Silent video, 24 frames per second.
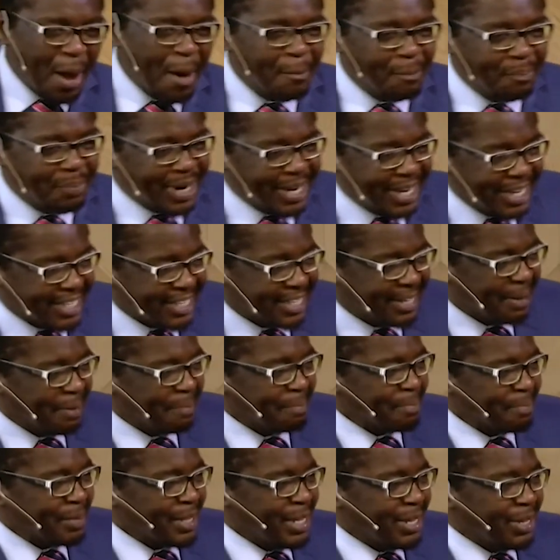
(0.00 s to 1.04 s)
But,
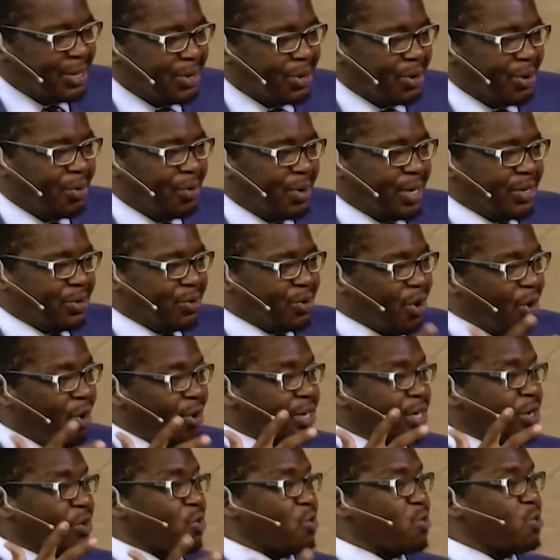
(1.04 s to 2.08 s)
you know, when you go on
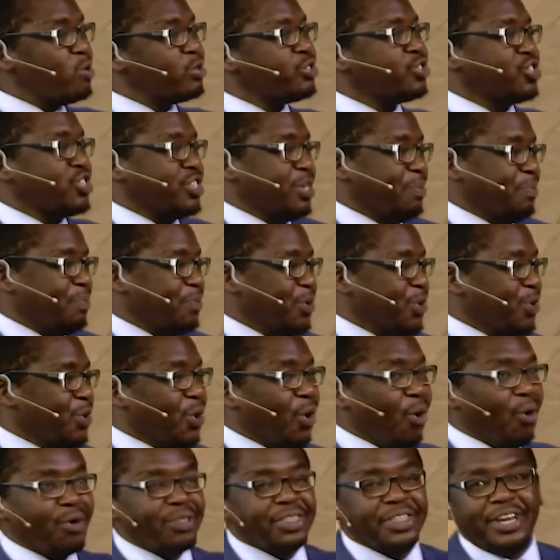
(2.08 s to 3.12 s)
a cruise ship, you
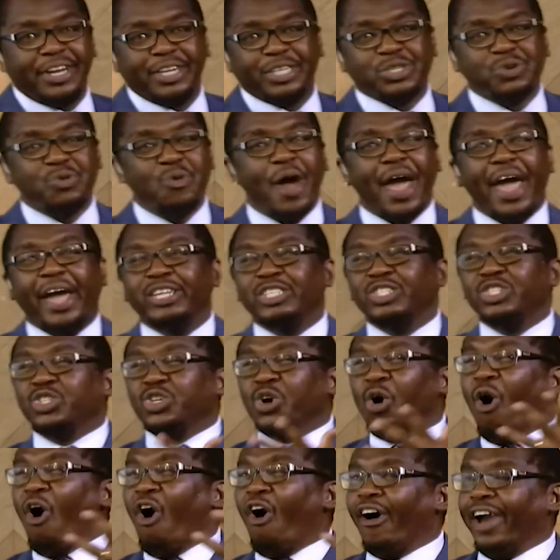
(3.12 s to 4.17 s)
go there to
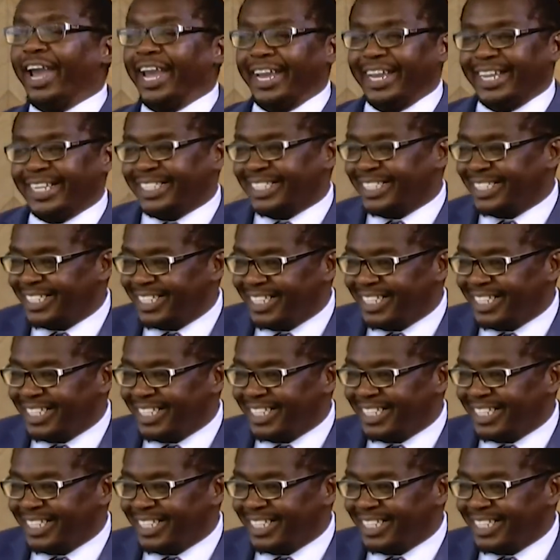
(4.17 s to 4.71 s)
enjoy.